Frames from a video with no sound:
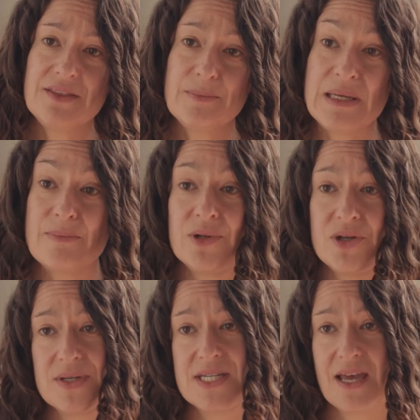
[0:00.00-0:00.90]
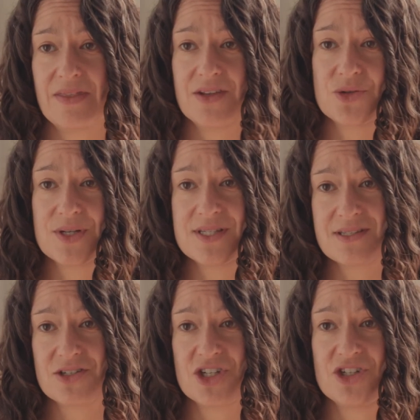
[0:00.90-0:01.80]
the people who attend the
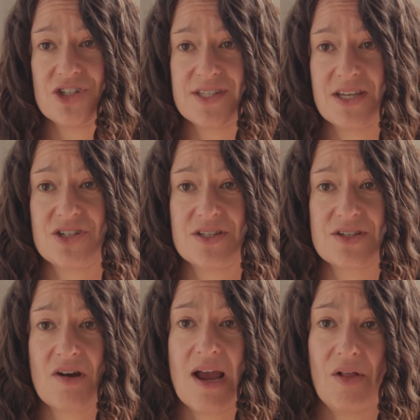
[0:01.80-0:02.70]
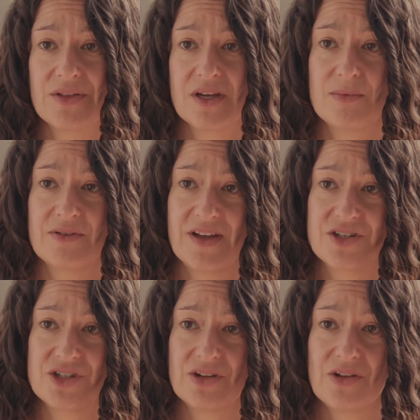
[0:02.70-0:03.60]
Choices and Changes sessions are healthcare
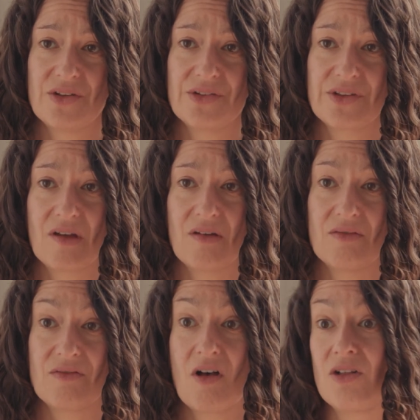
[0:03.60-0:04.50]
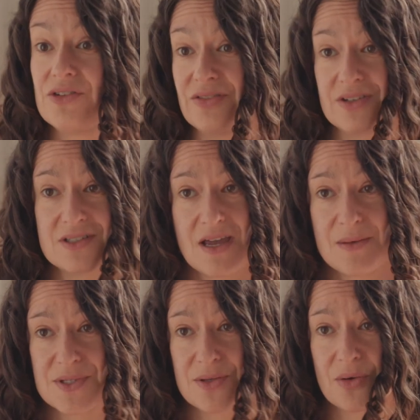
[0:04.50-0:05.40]
professionals of all different
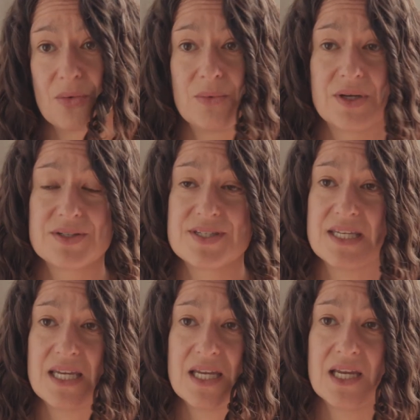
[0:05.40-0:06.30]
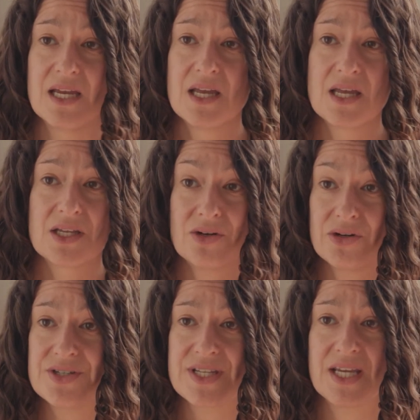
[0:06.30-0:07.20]
types. So we could see
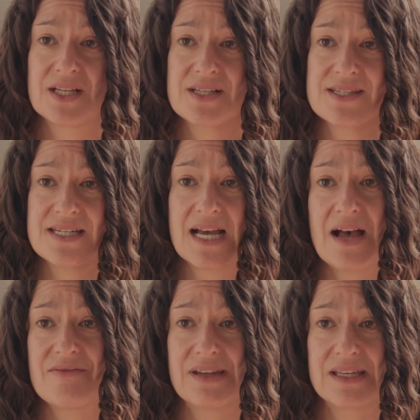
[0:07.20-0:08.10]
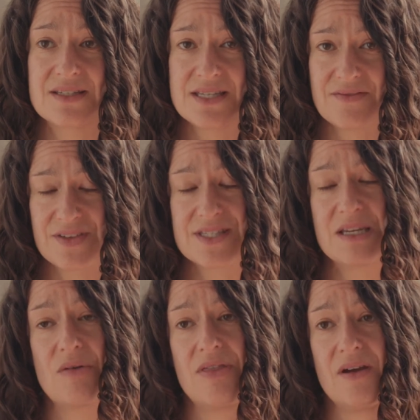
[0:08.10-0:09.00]
nursing staff, we can see
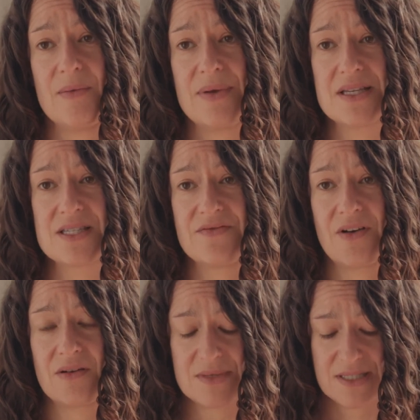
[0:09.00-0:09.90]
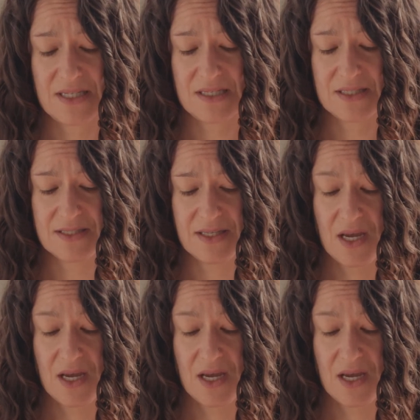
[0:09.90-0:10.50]
physiotherapists, pharmacists,